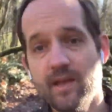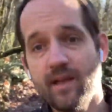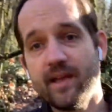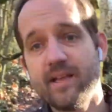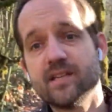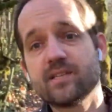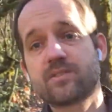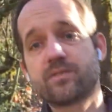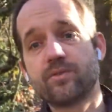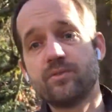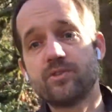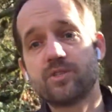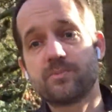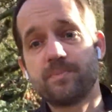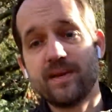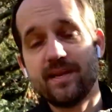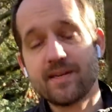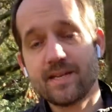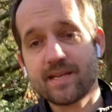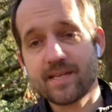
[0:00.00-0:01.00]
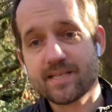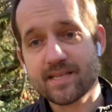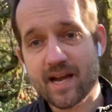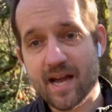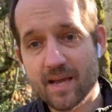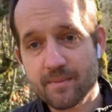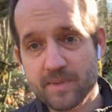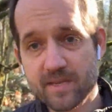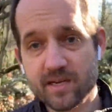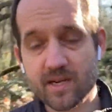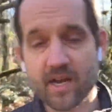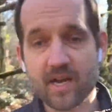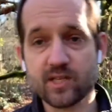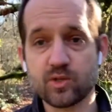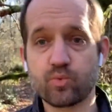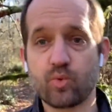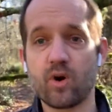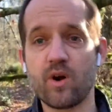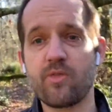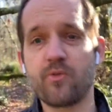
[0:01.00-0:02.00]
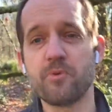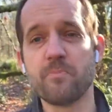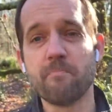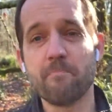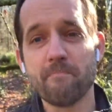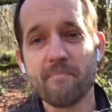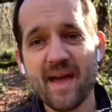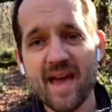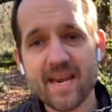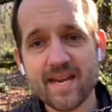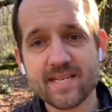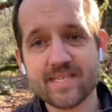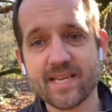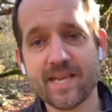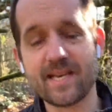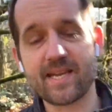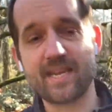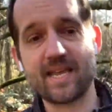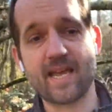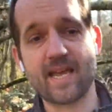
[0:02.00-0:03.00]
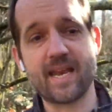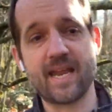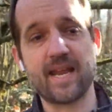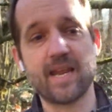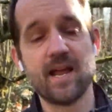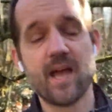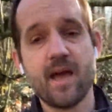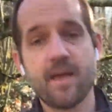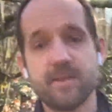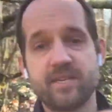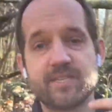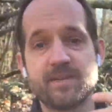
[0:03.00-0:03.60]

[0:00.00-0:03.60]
is through spending time in God's Word, through meditating in it, to